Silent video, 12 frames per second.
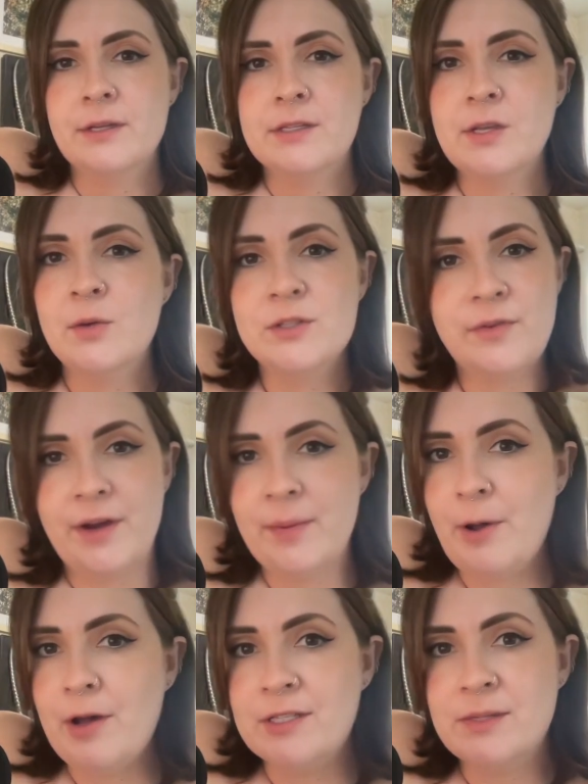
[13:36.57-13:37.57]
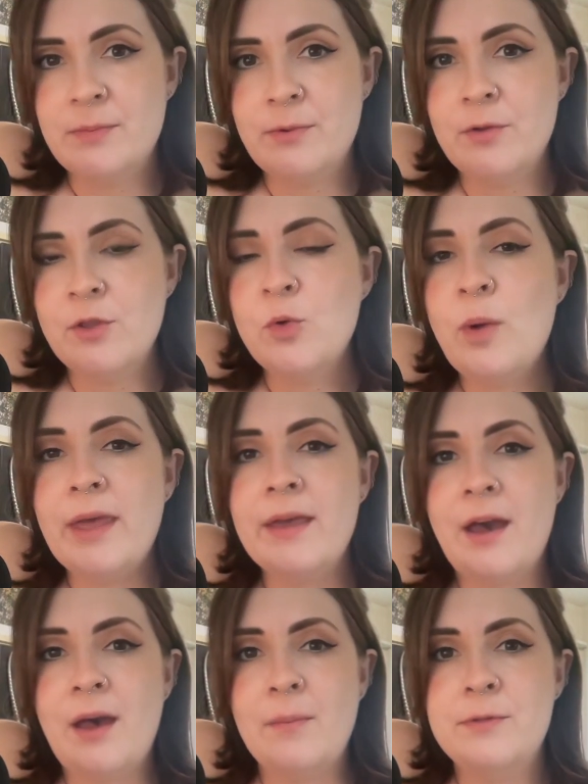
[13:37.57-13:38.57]
So it's very possible you wake
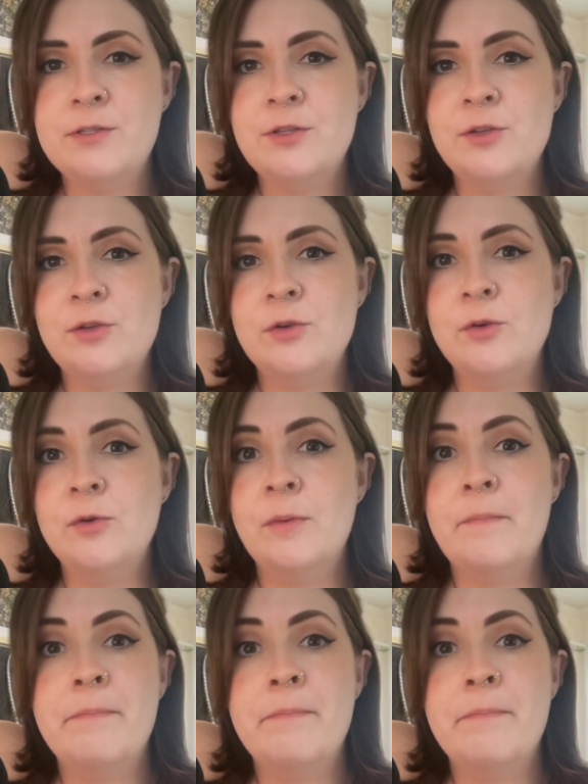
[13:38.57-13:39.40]
up to